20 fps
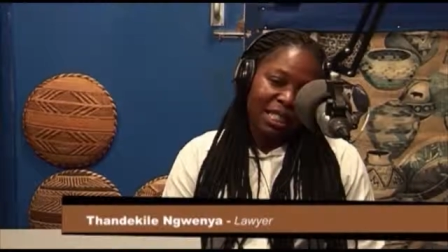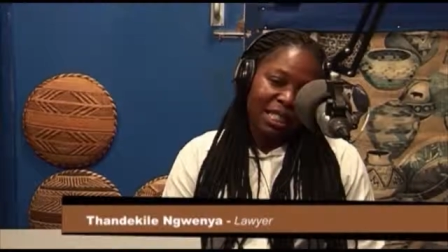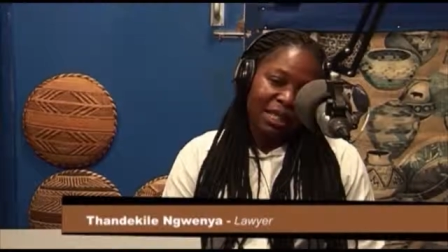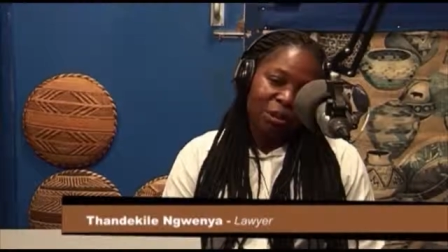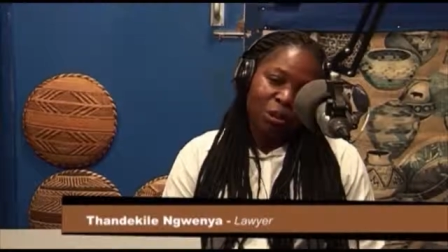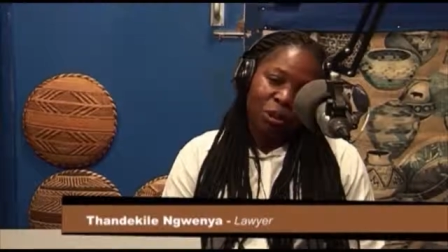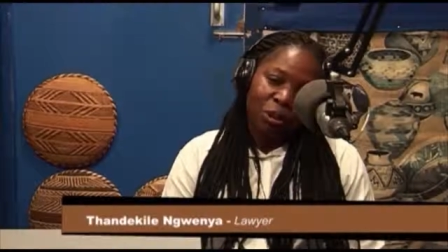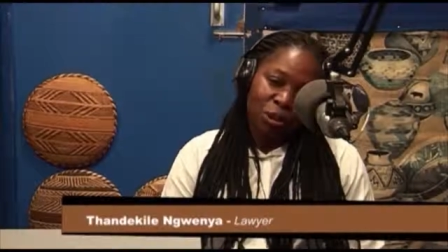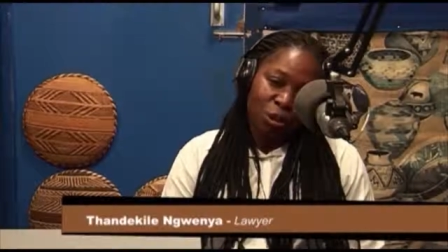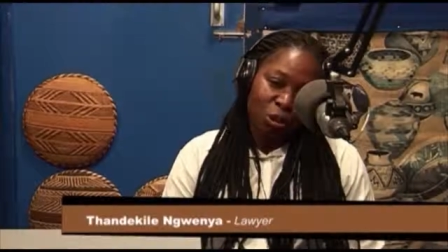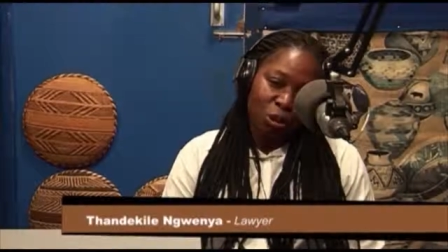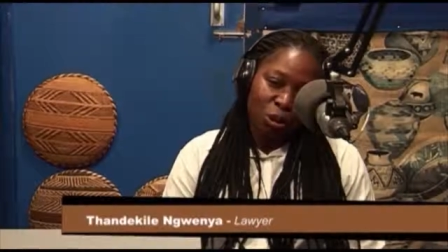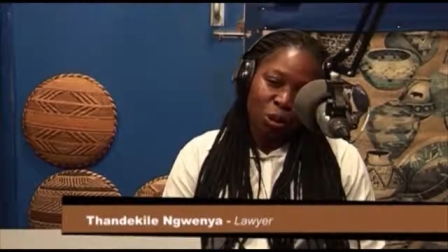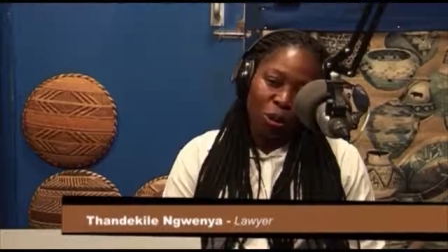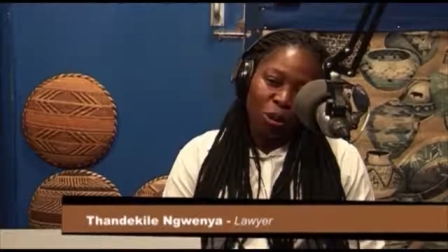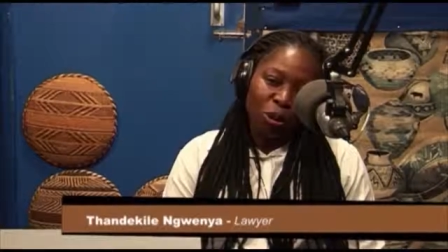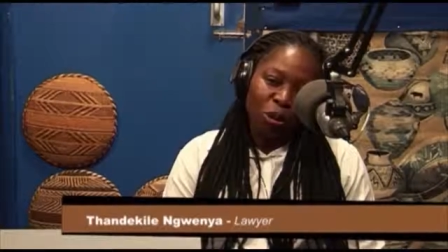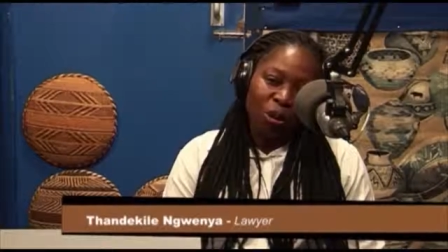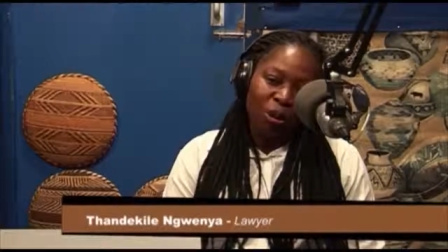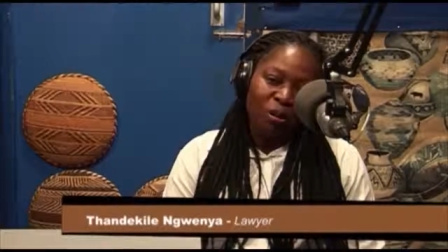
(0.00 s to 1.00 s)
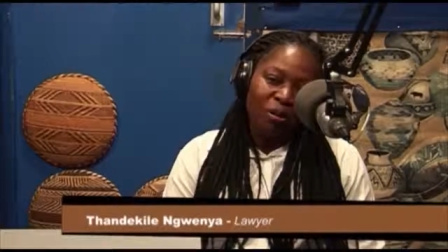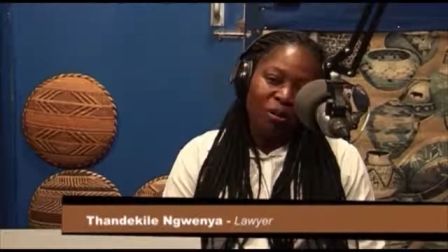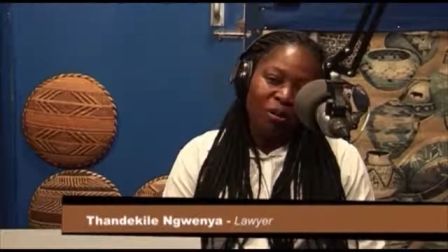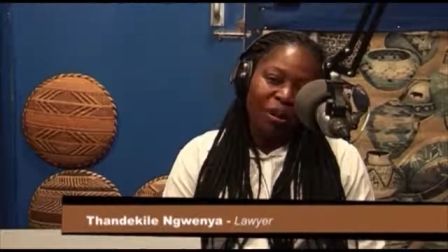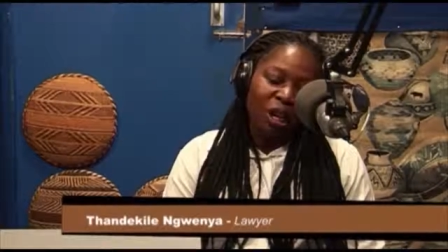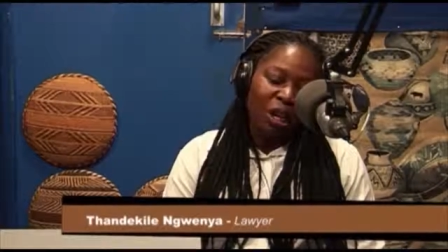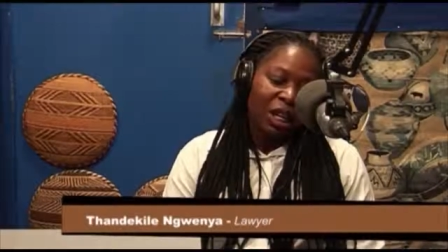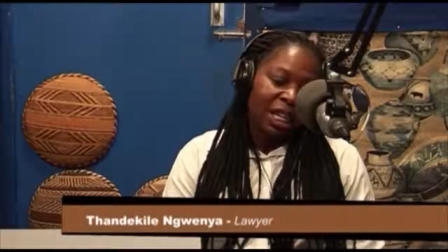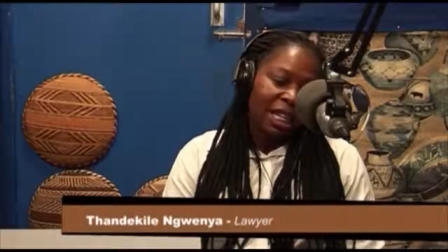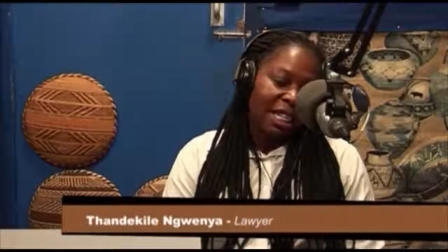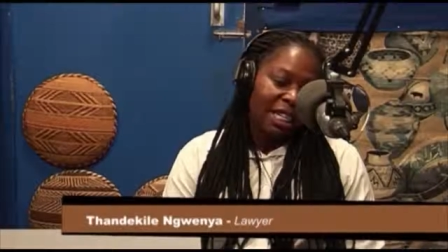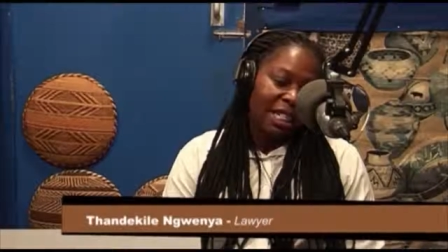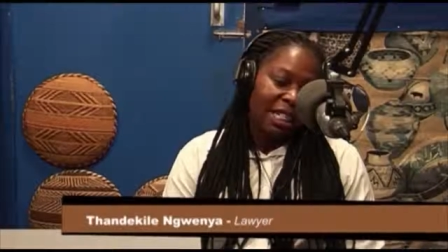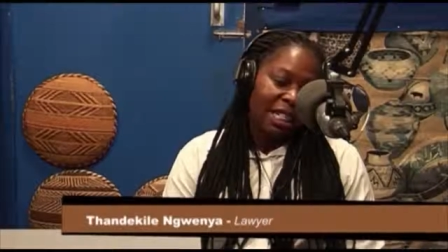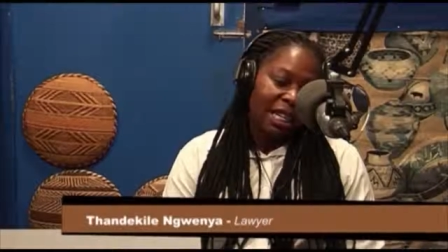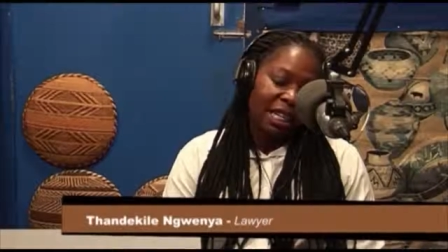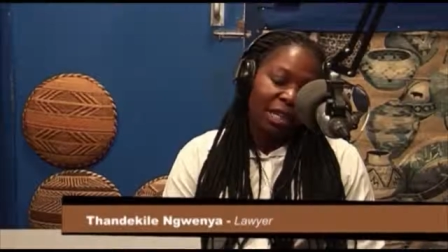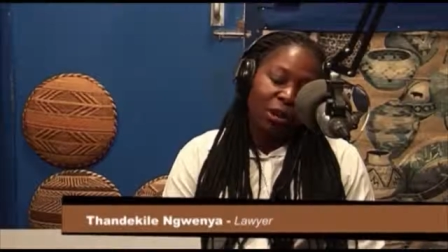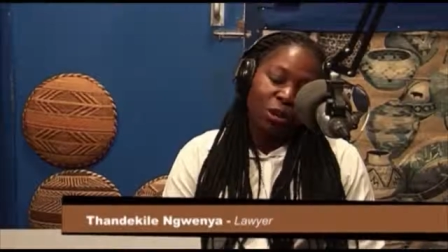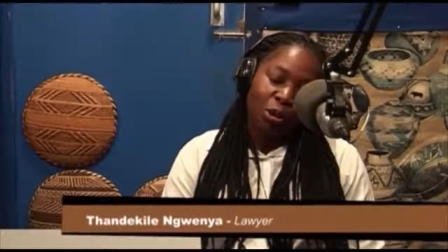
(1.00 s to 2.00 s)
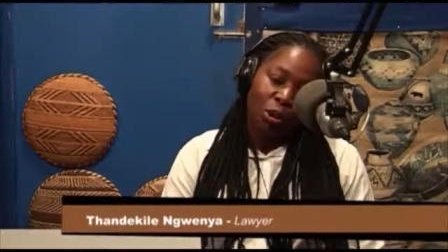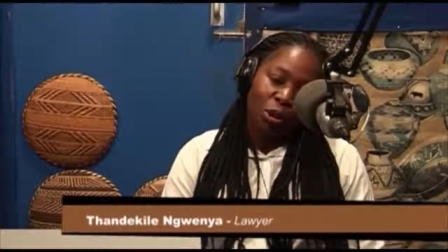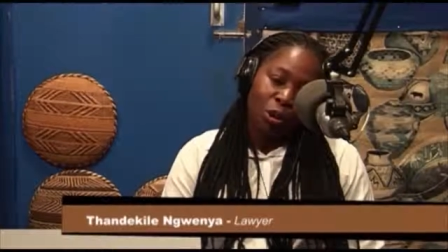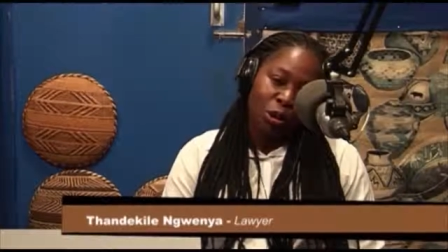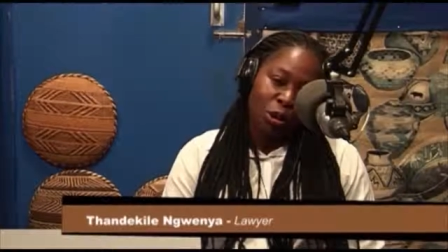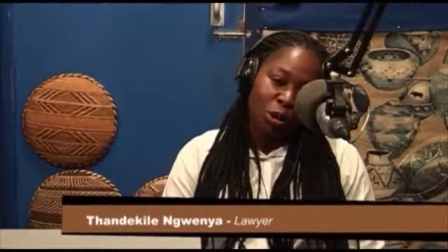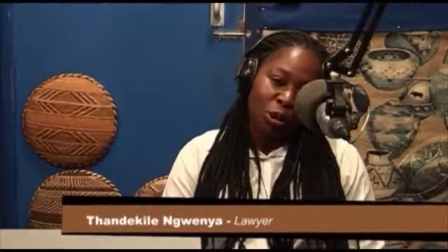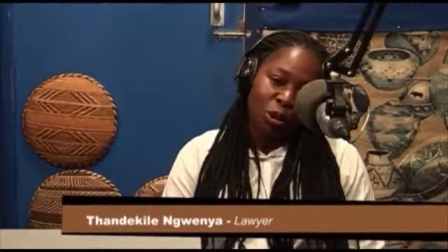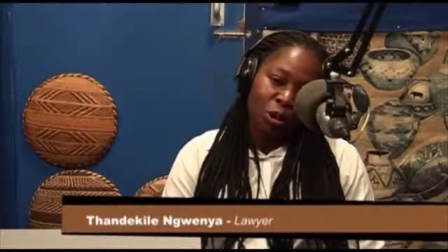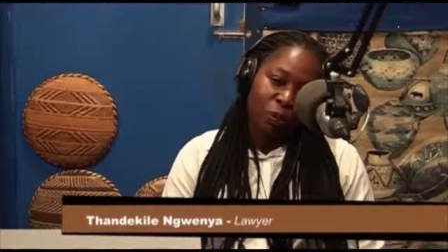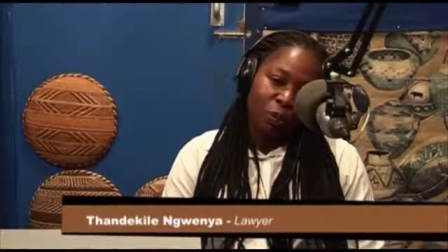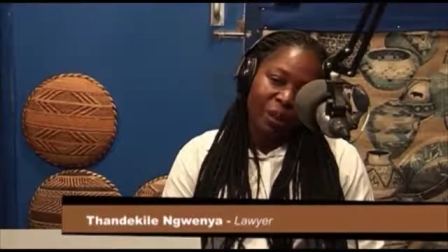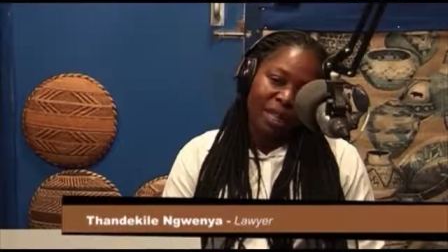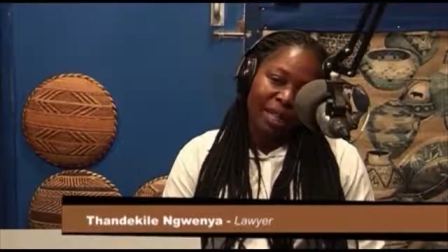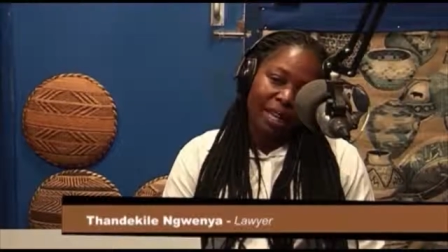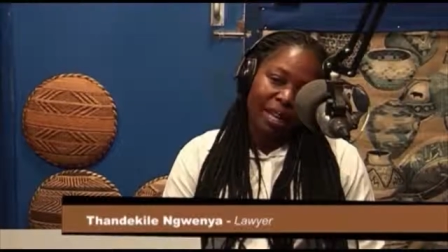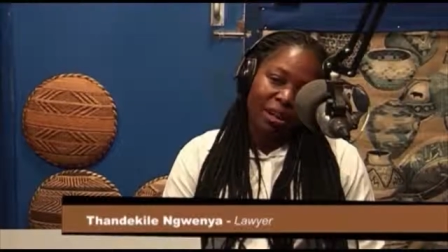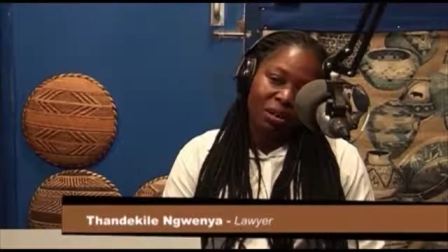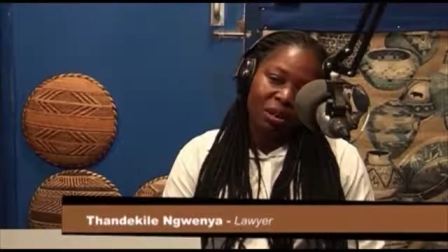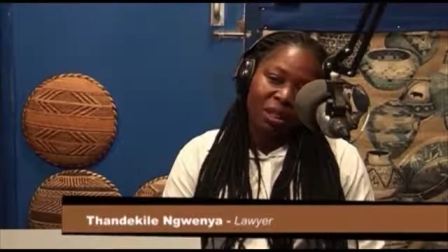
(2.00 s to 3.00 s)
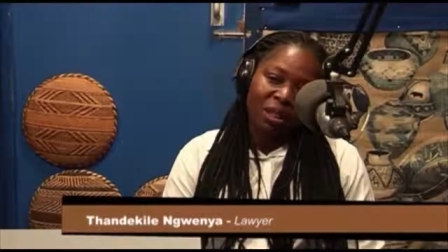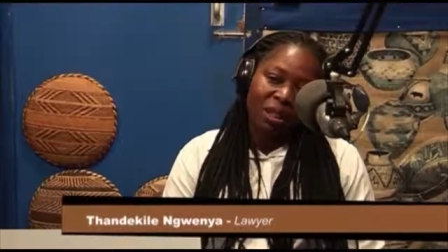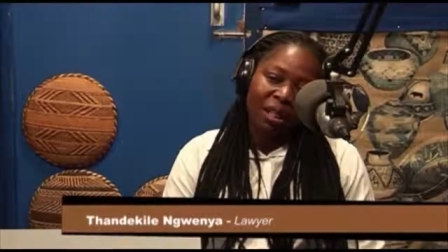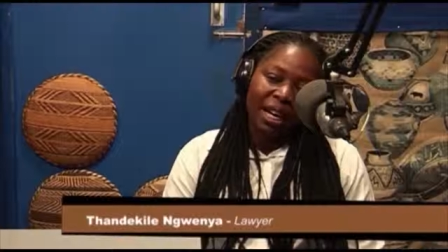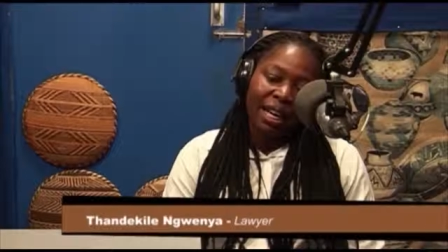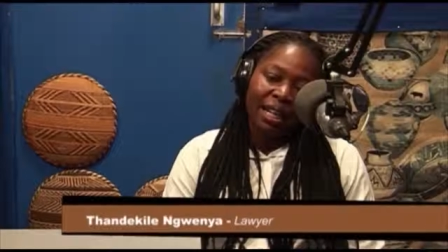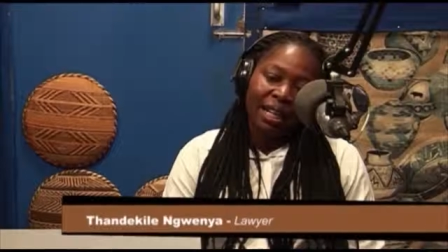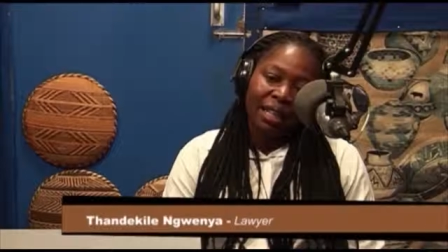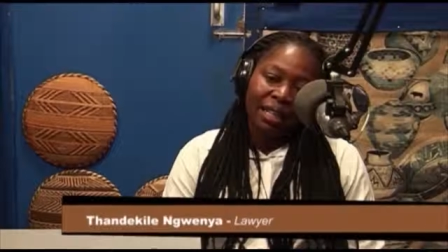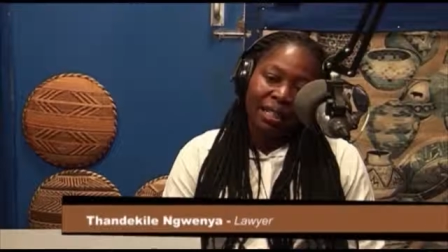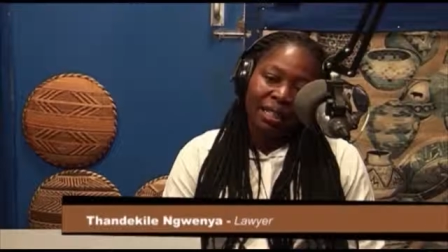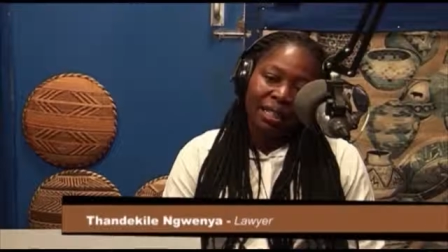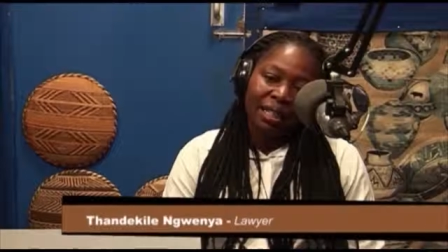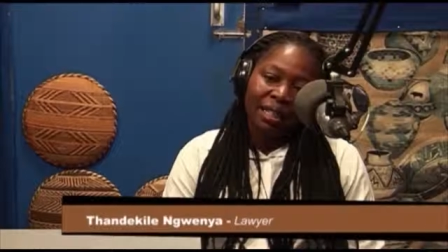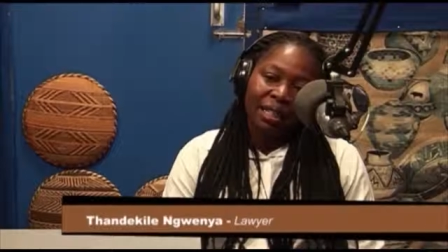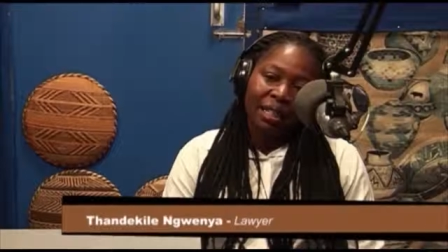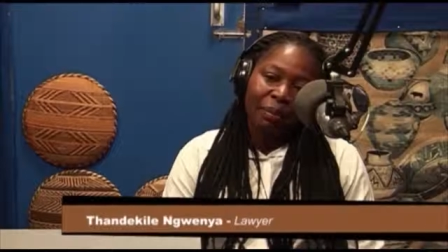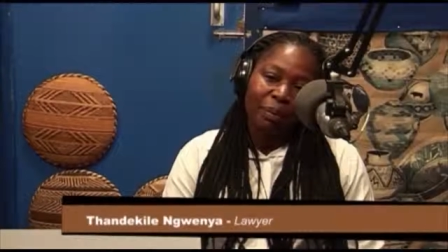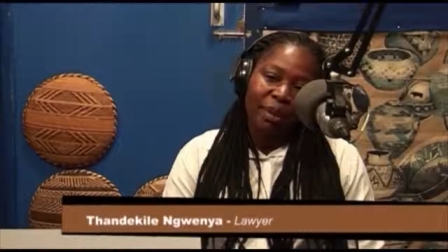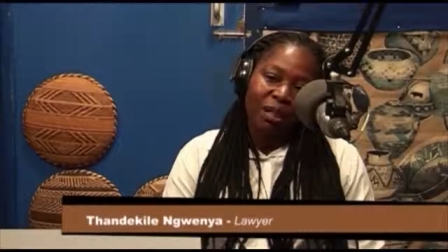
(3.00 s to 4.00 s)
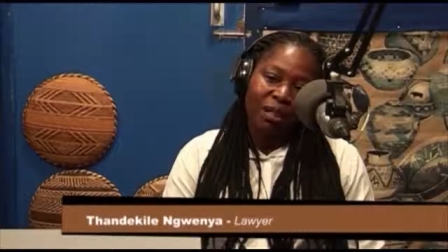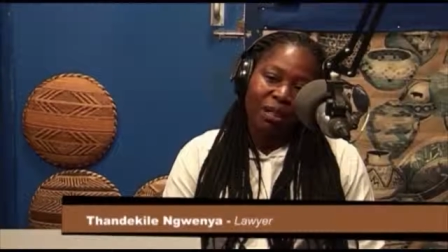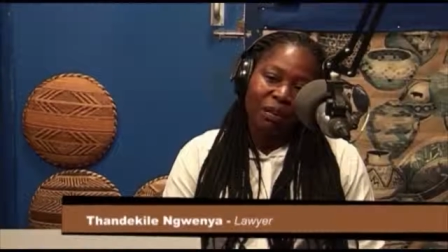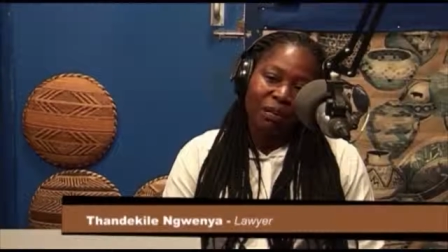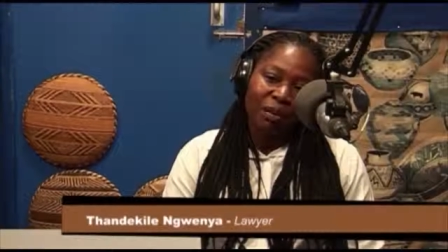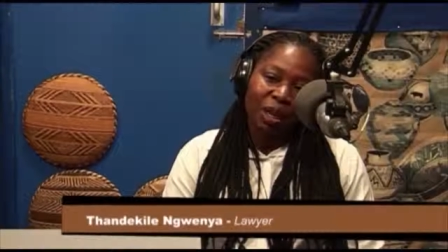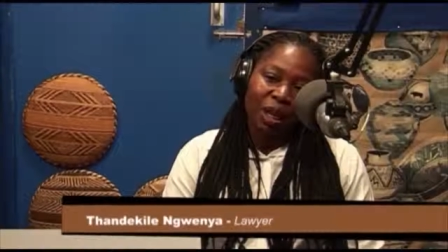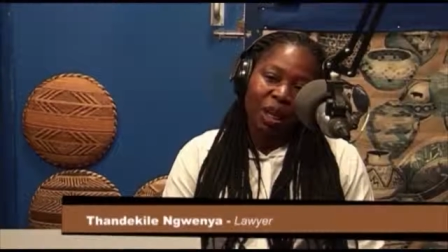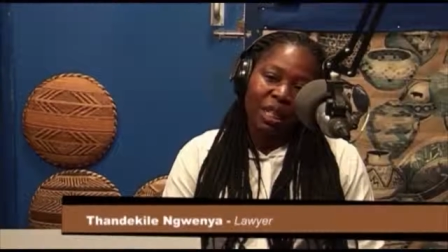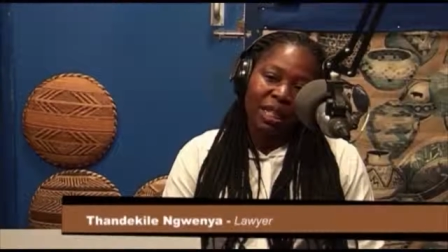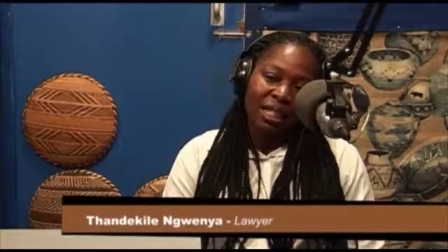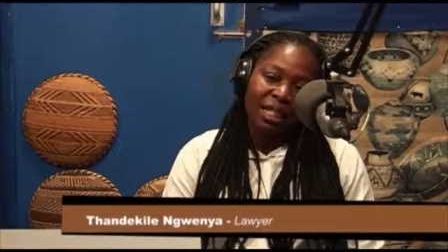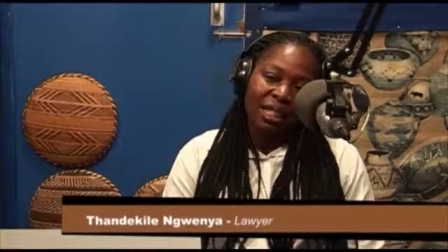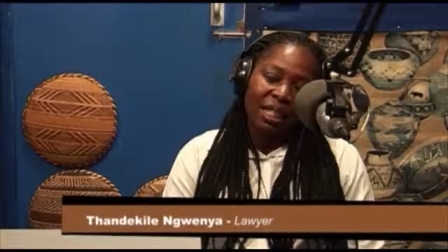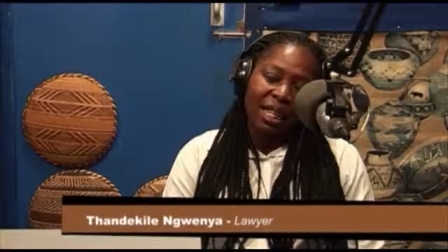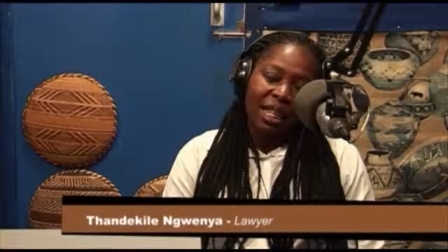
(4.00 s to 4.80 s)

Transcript: not to condone violence, and to also speak out against gender-based violence.